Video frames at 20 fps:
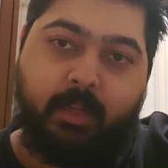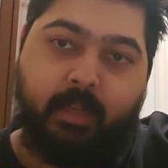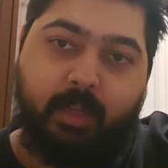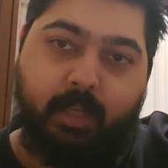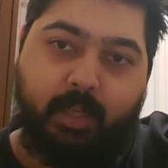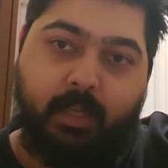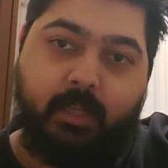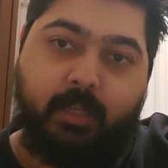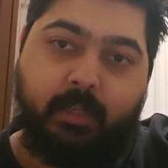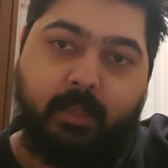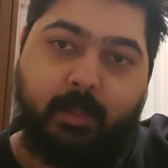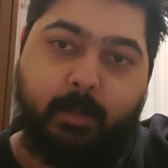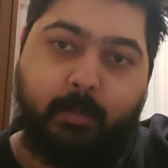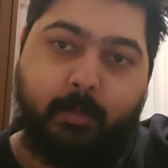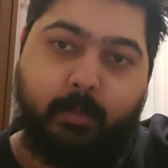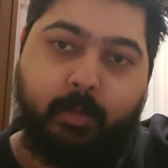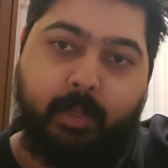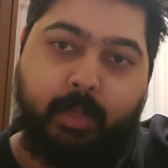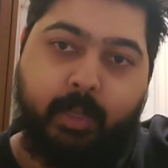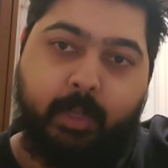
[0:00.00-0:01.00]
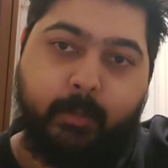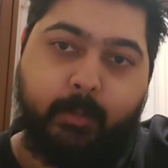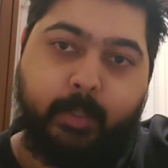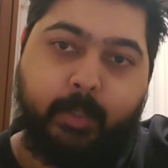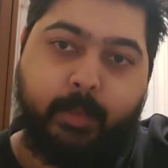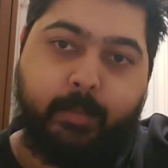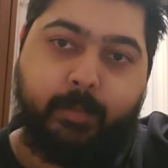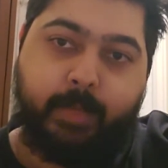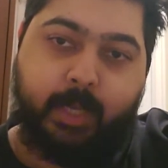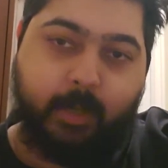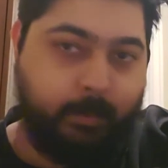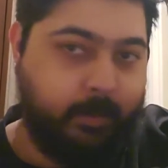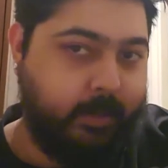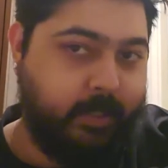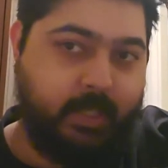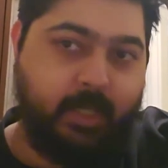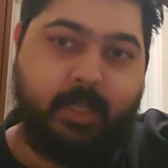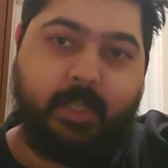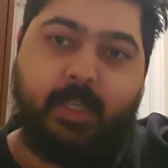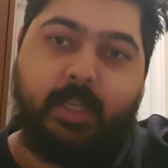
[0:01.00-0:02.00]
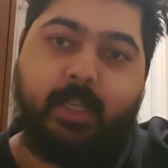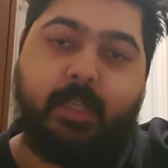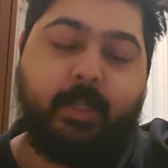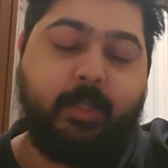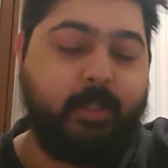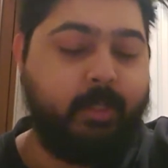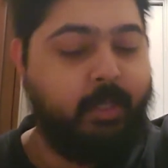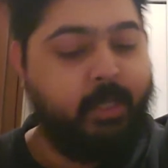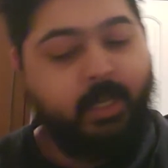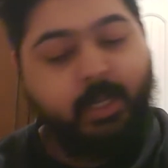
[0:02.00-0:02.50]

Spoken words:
It is your boy Amrit. Amrit's got kicks.